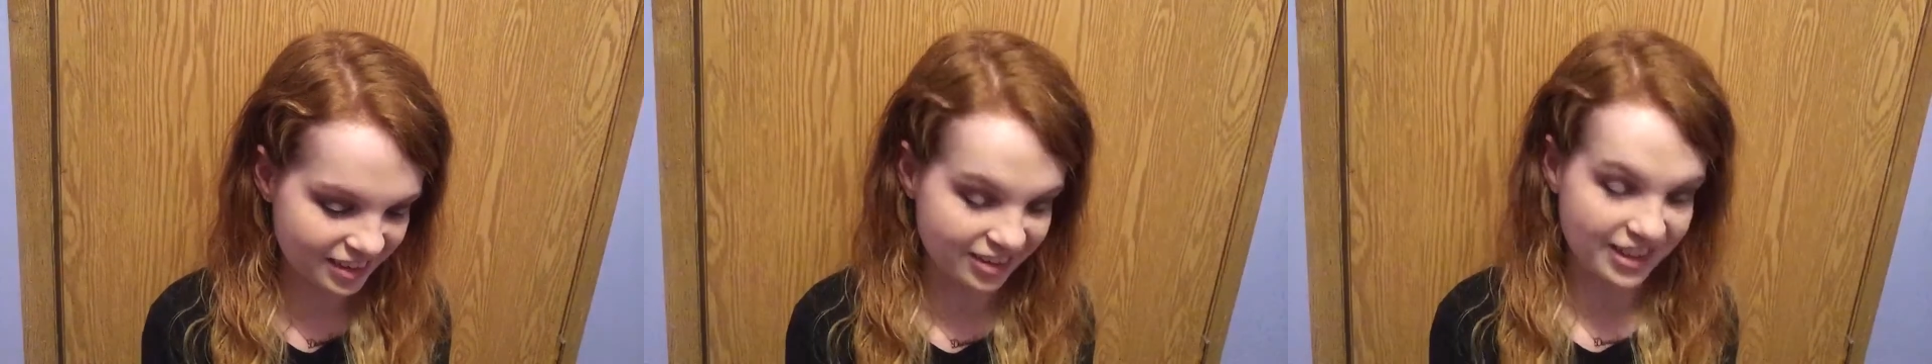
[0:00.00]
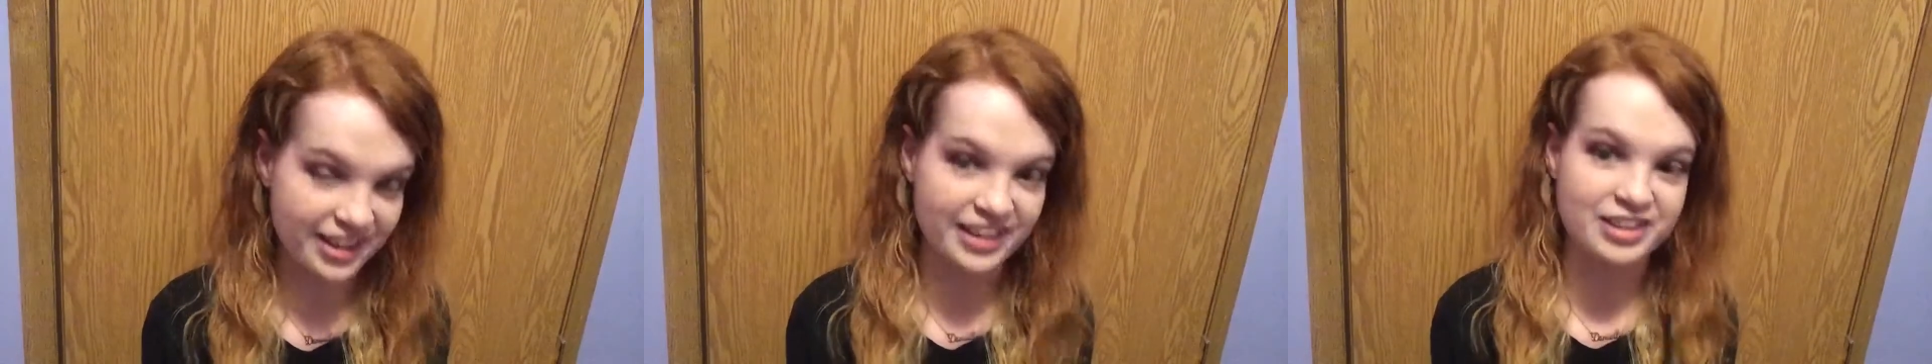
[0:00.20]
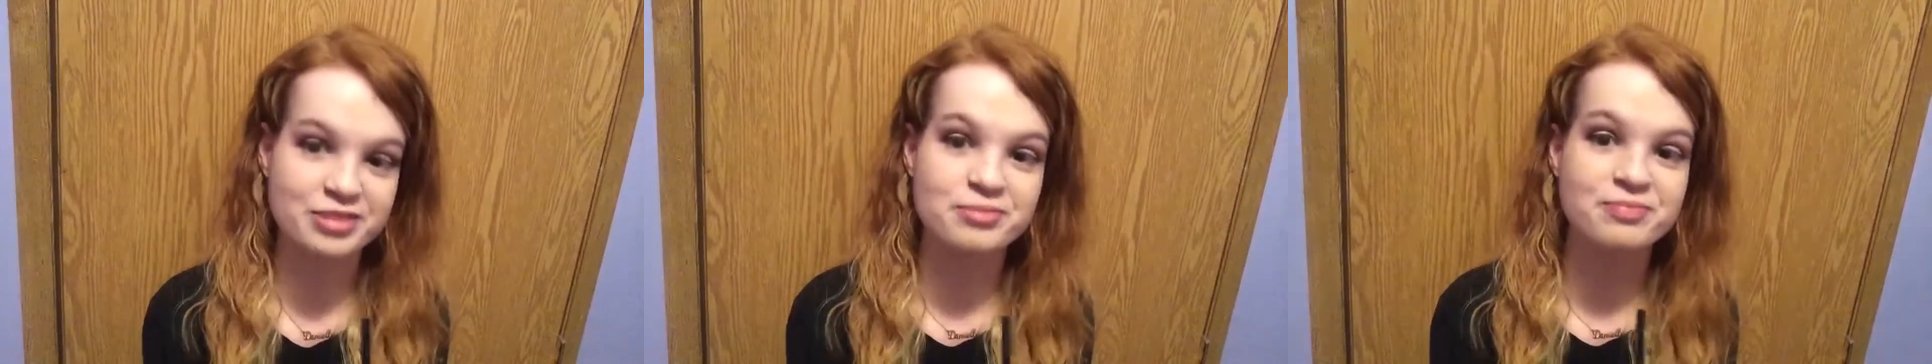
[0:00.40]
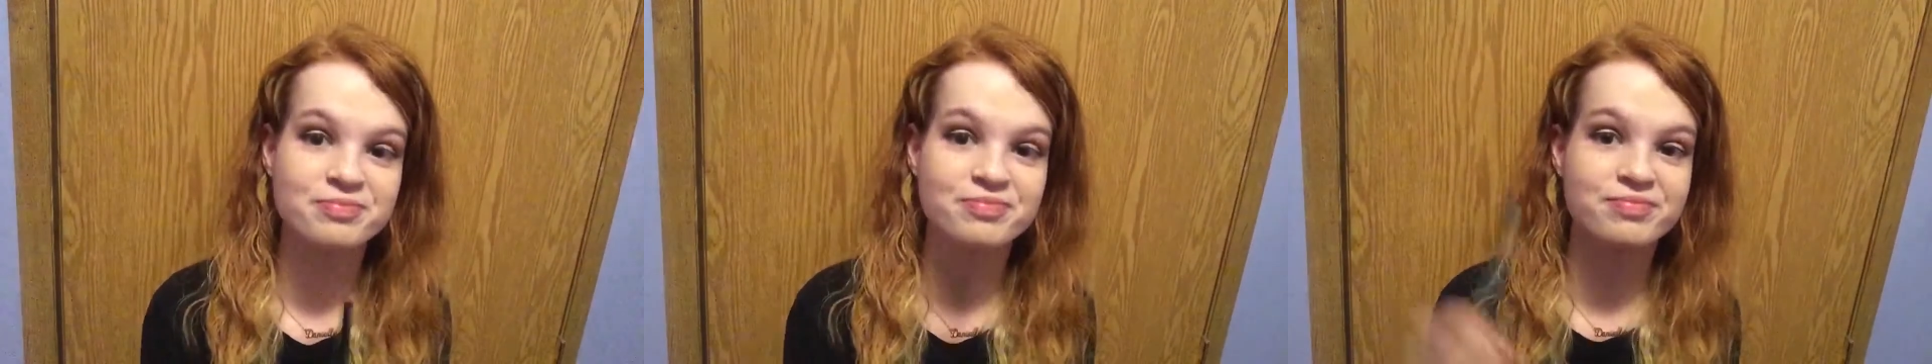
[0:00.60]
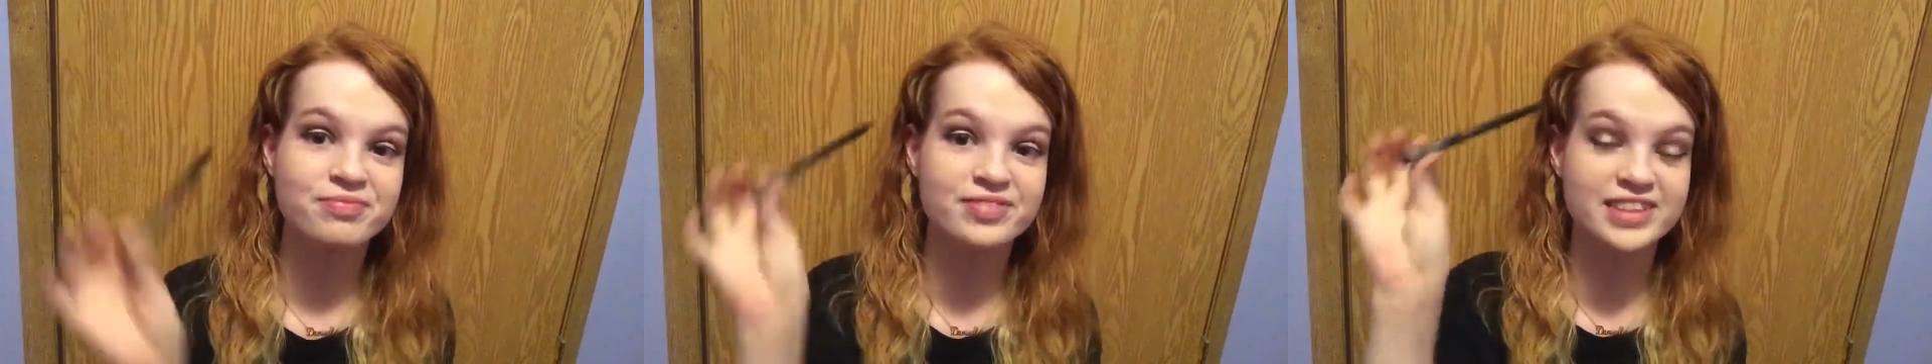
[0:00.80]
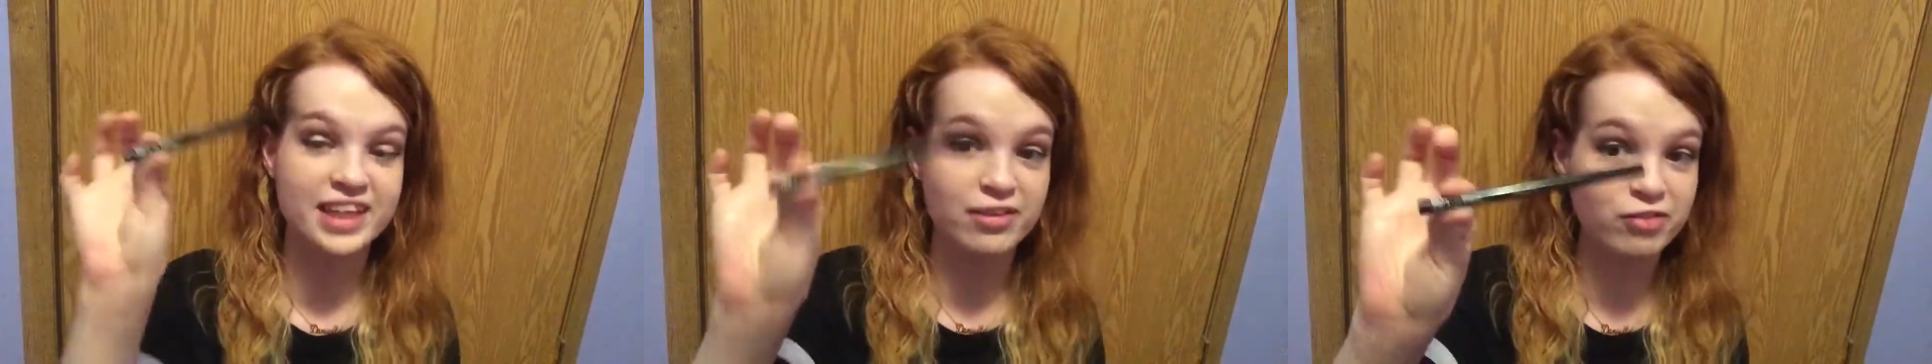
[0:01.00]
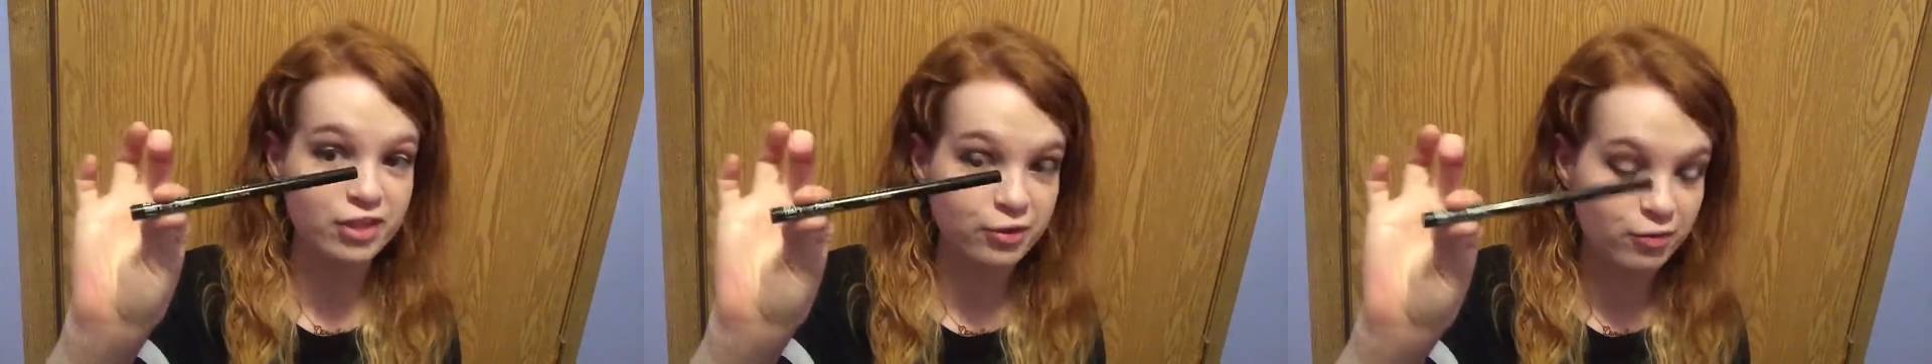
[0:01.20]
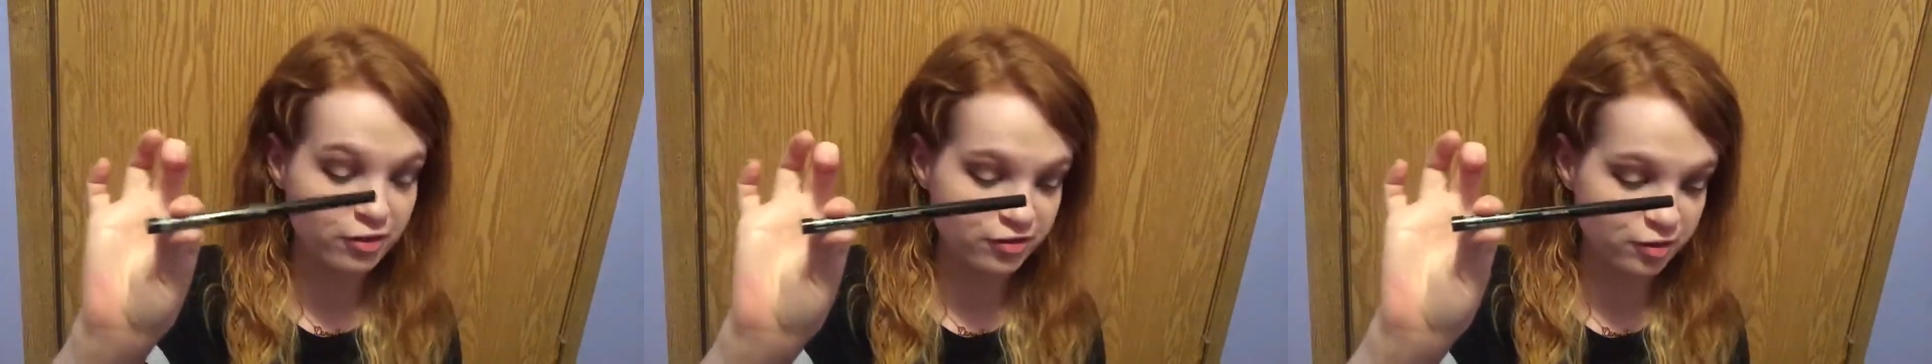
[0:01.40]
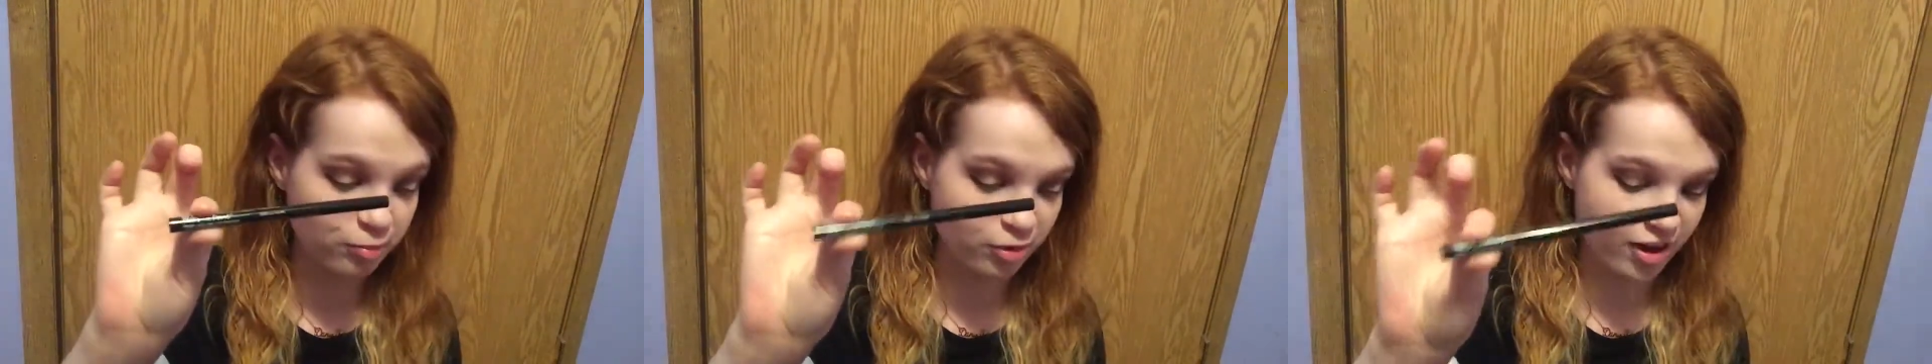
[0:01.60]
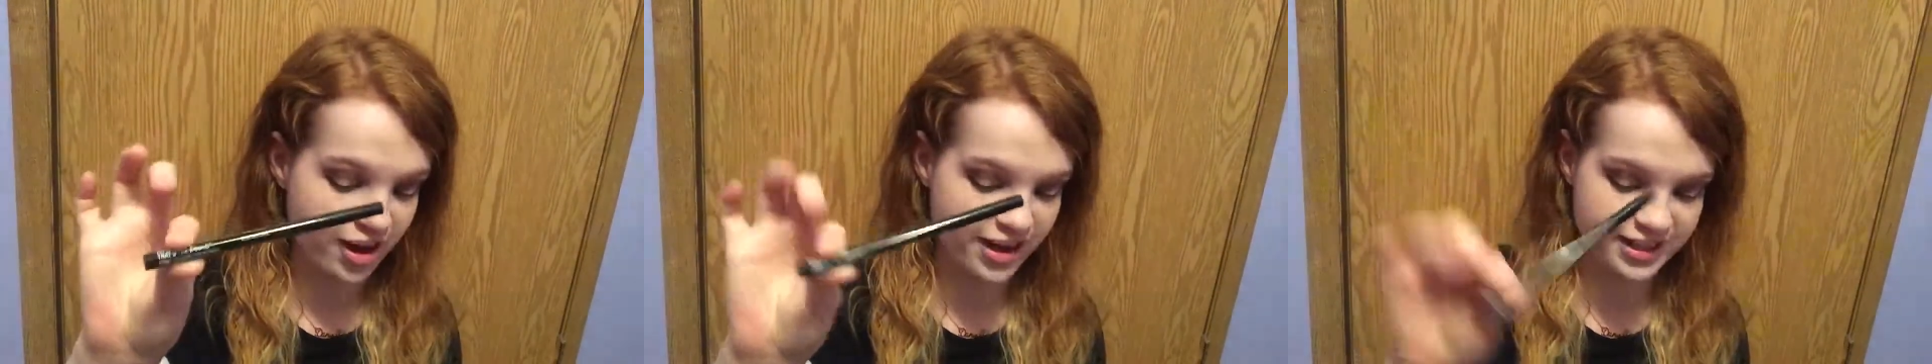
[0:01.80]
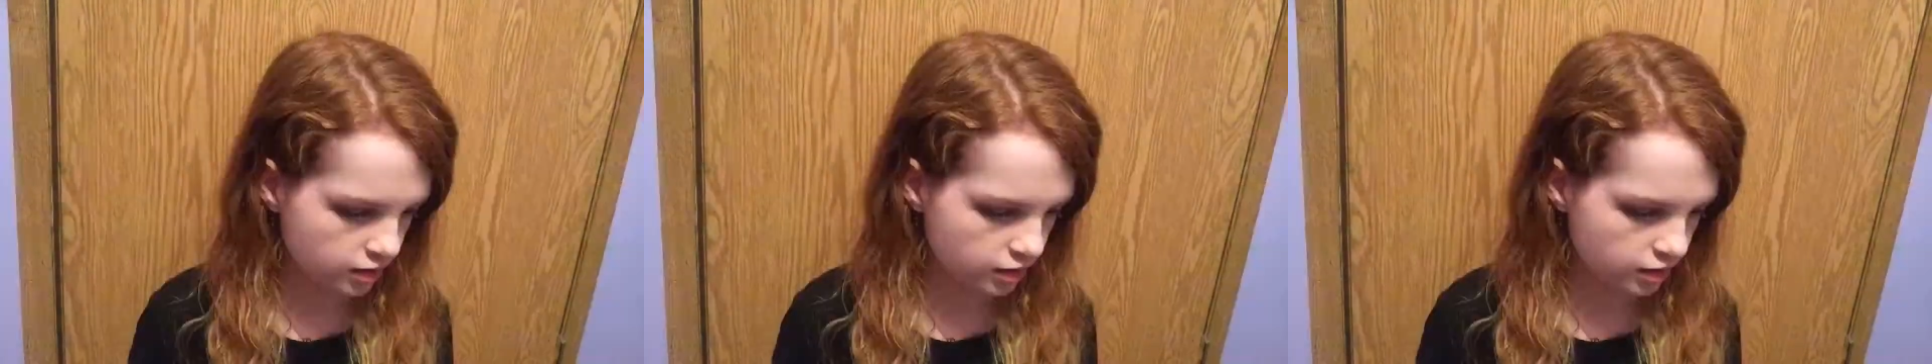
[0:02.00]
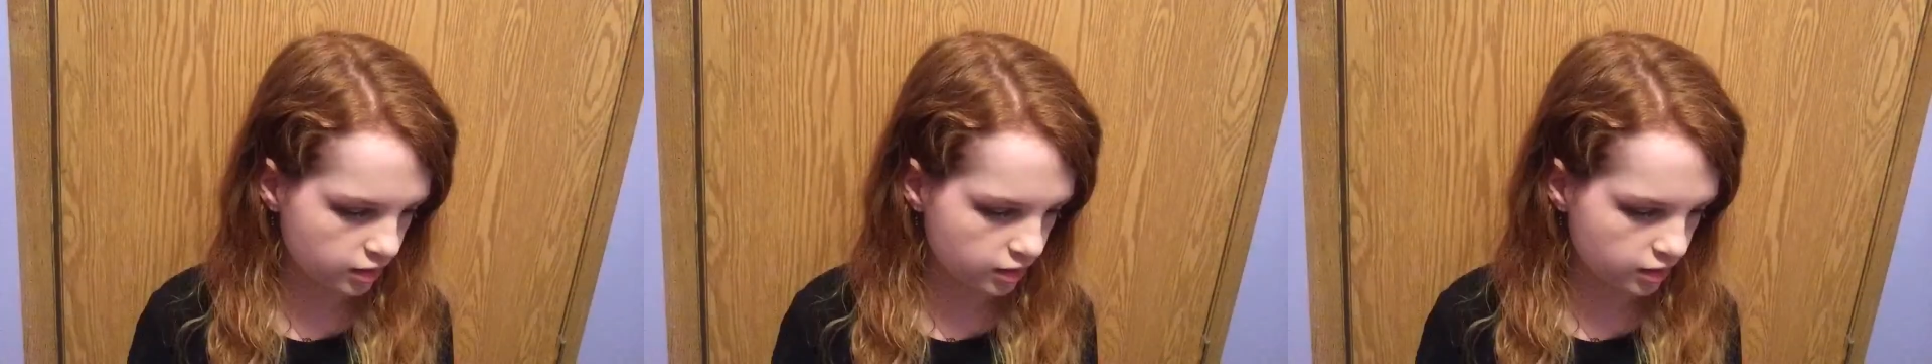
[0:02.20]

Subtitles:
Okay, definitely worth the price.